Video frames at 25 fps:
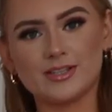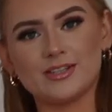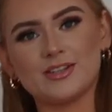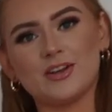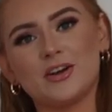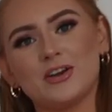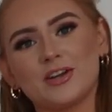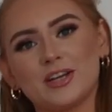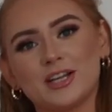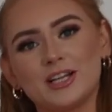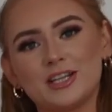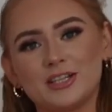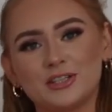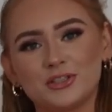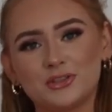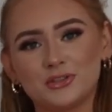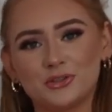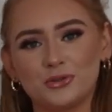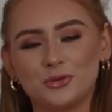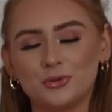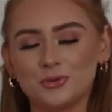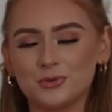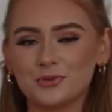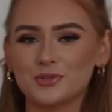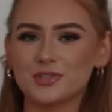cycling
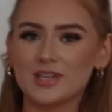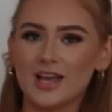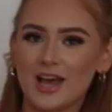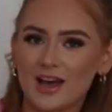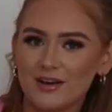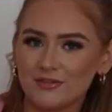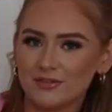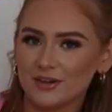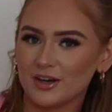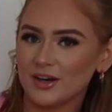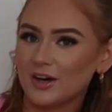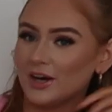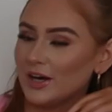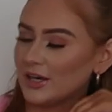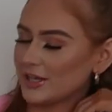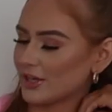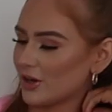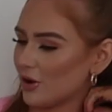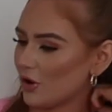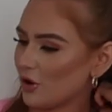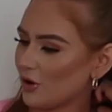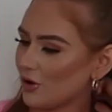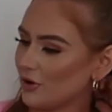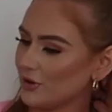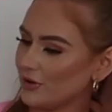shorts ever. I
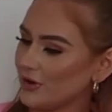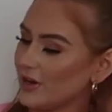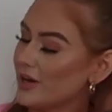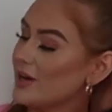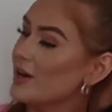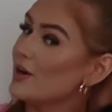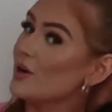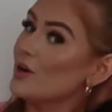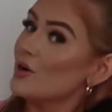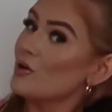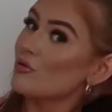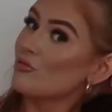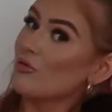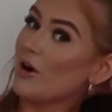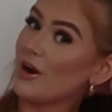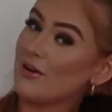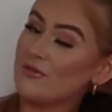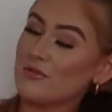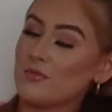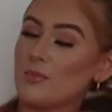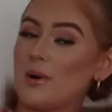can't rave